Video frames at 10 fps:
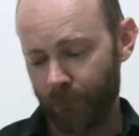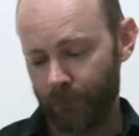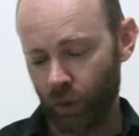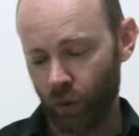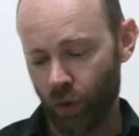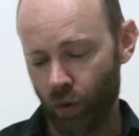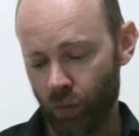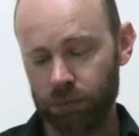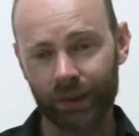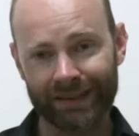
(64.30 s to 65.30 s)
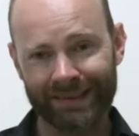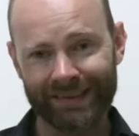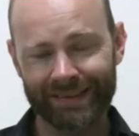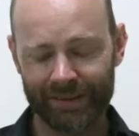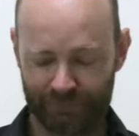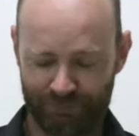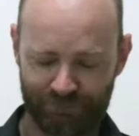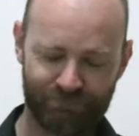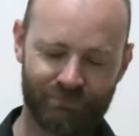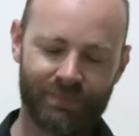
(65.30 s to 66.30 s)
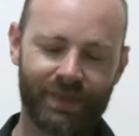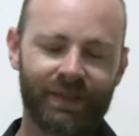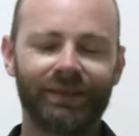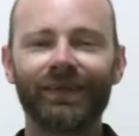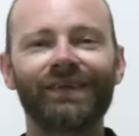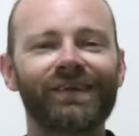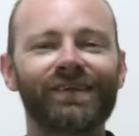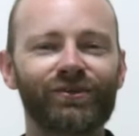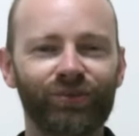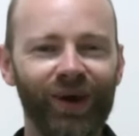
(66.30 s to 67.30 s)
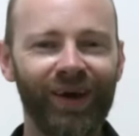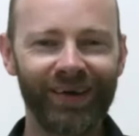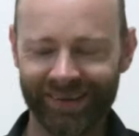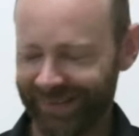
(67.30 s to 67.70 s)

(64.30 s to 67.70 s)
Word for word: Merlot blend. Let's try it.